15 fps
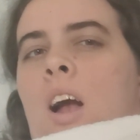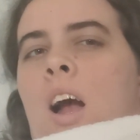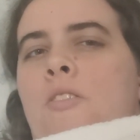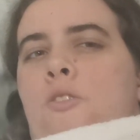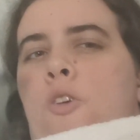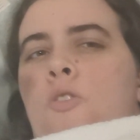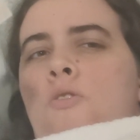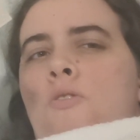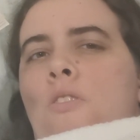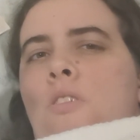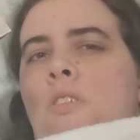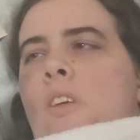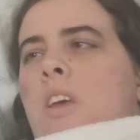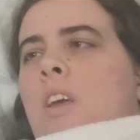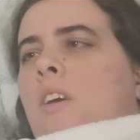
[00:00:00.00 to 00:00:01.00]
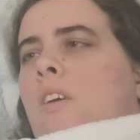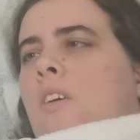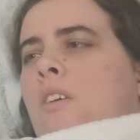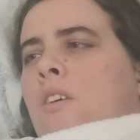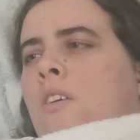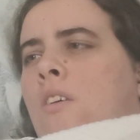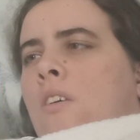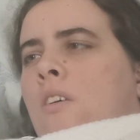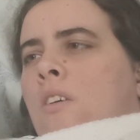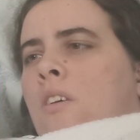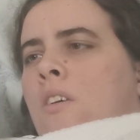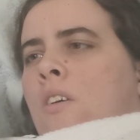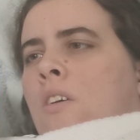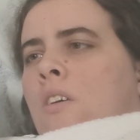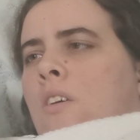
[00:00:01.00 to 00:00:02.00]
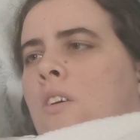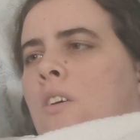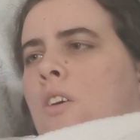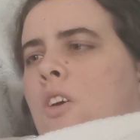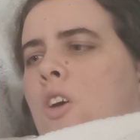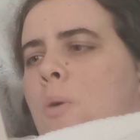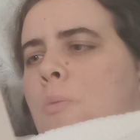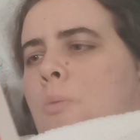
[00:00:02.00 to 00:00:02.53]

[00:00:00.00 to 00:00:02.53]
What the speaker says: I don't think her